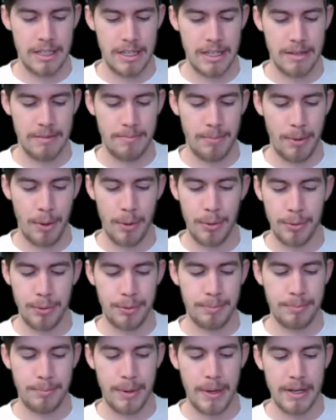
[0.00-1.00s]
Both
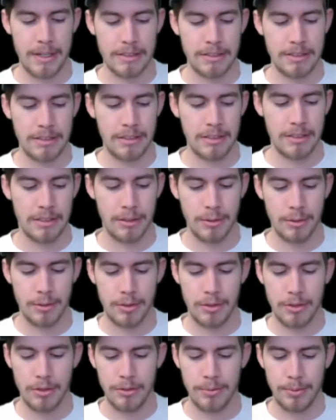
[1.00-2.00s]
boxes, I ordered
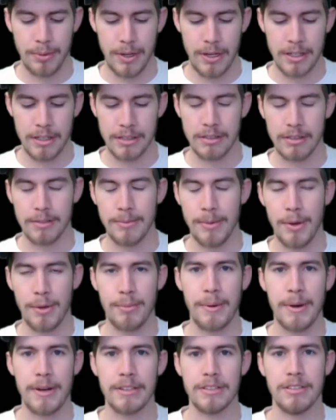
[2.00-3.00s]
two products, and both
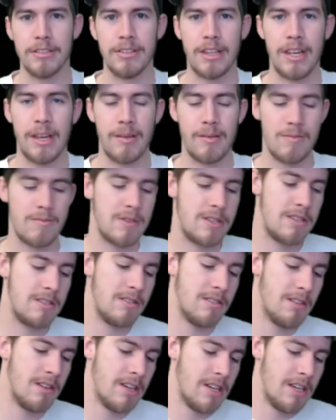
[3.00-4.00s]
boxes came to me
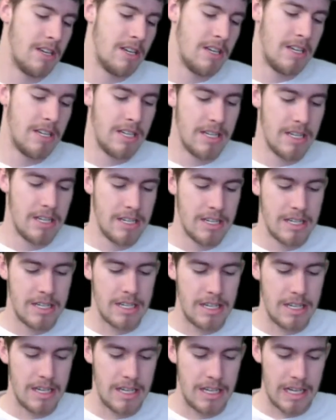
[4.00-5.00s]

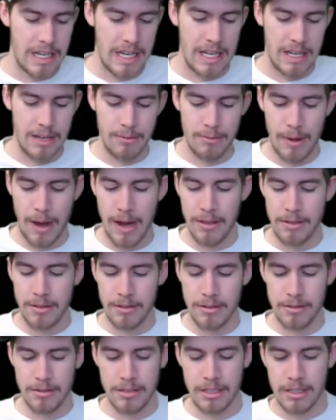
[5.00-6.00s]
in a
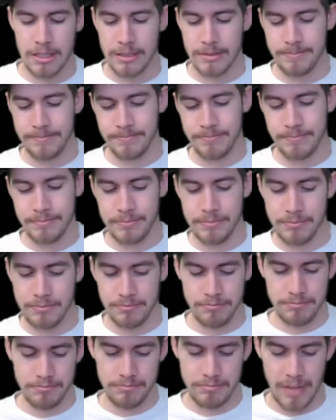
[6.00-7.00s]
rather,
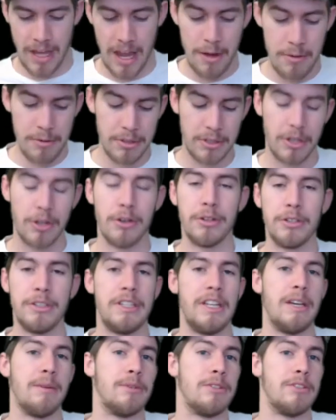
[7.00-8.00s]
I would call it
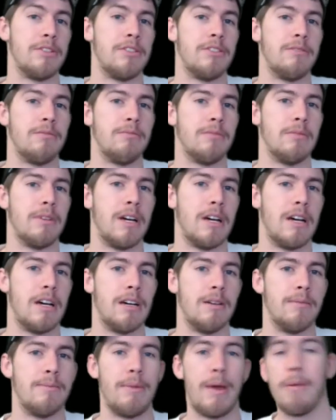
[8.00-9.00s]
damaged.
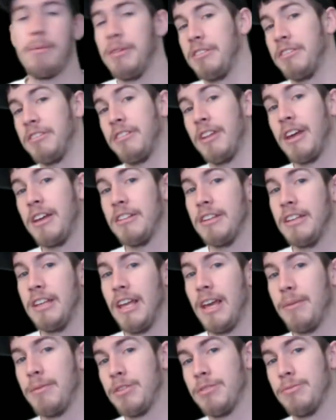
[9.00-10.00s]
Maybe slightly
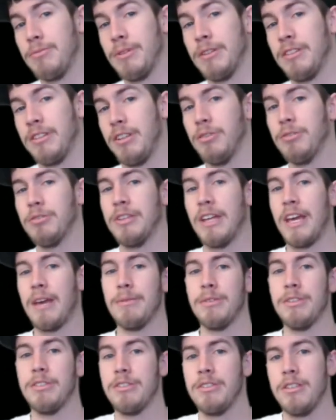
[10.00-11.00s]
damaged, but still
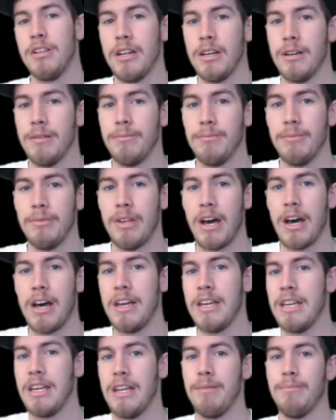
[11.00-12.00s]
damaged. Not
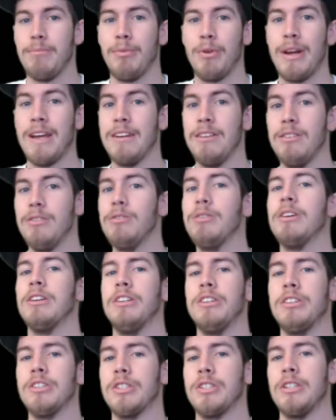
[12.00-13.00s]
in a brand new
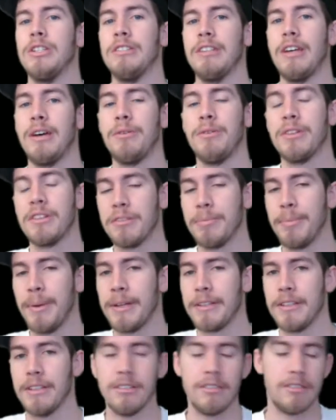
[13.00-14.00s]
condition as I would
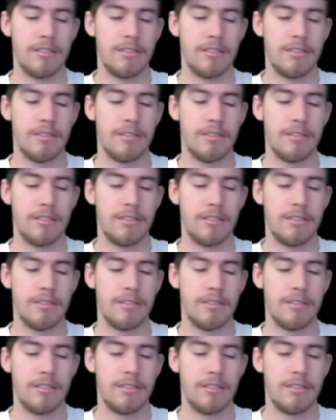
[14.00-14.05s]
expect it.